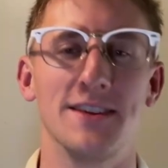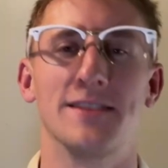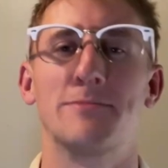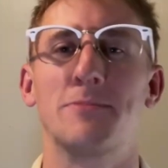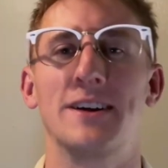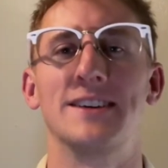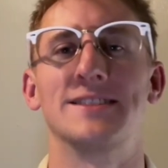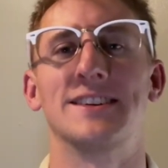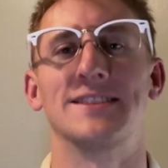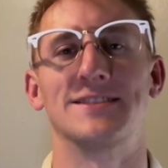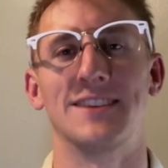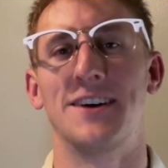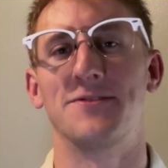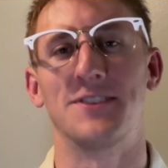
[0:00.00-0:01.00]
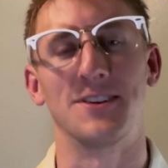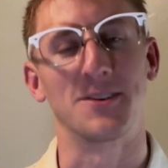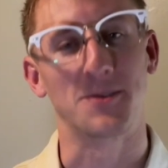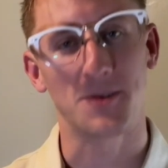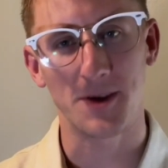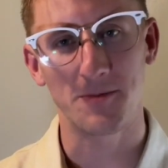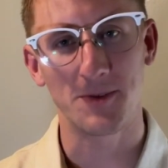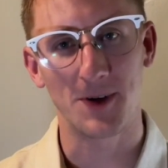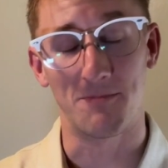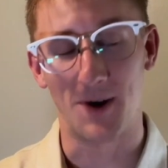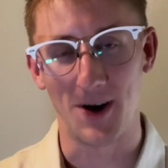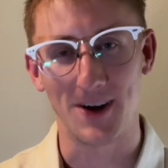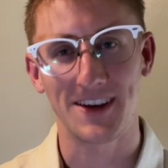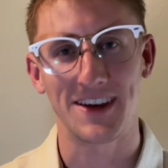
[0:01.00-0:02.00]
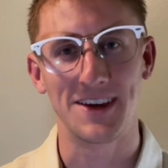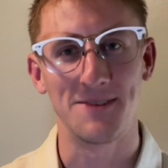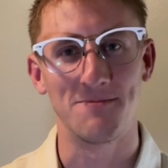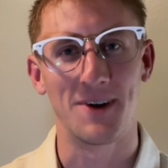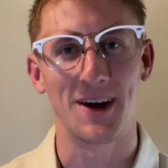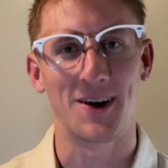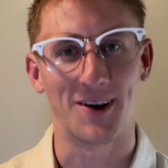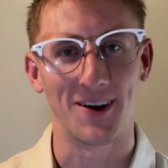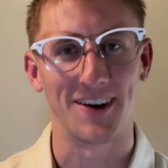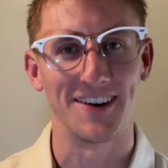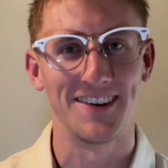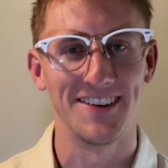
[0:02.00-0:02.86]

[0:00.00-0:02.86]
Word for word: this place has left an incredible mark in my heart.